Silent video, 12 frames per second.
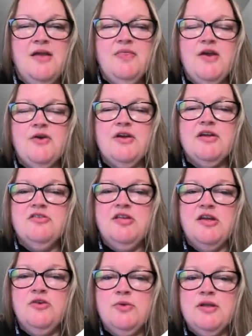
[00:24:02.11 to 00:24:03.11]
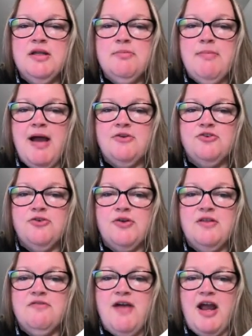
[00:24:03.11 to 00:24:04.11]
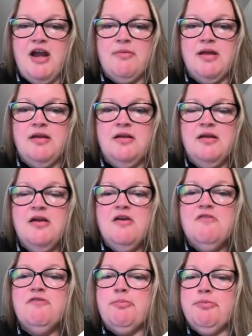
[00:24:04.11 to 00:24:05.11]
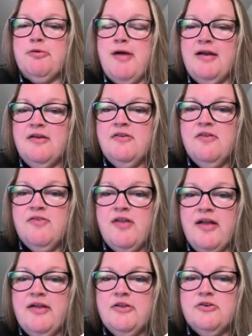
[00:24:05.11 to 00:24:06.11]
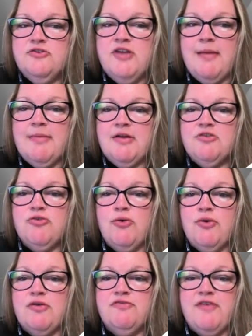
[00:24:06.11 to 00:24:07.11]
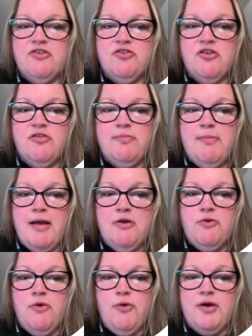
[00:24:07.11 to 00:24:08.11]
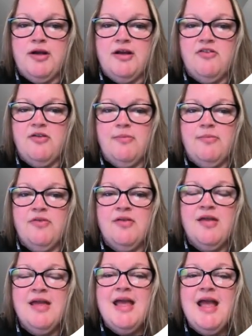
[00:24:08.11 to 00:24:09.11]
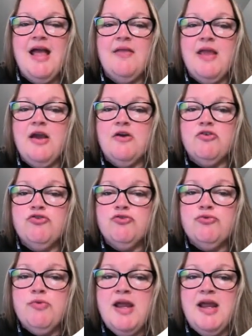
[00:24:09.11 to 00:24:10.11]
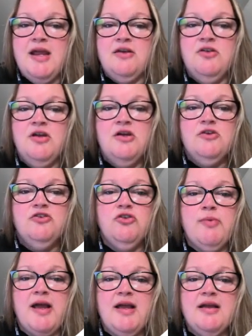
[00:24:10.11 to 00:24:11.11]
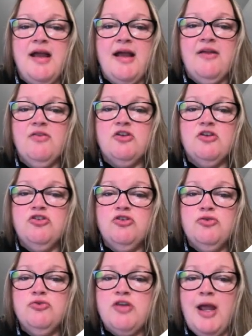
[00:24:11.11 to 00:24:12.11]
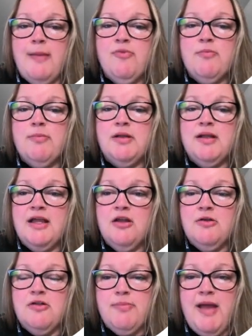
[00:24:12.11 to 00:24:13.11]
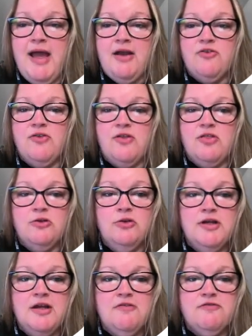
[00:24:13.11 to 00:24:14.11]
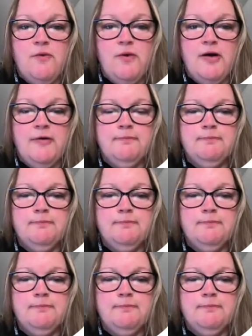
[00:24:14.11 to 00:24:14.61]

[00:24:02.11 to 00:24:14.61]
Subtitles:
They are continually monitoring the environment for products of cellular damage or infectious microorganisms, and they are trained to recognize the two types of molecular patterns that they're looking for.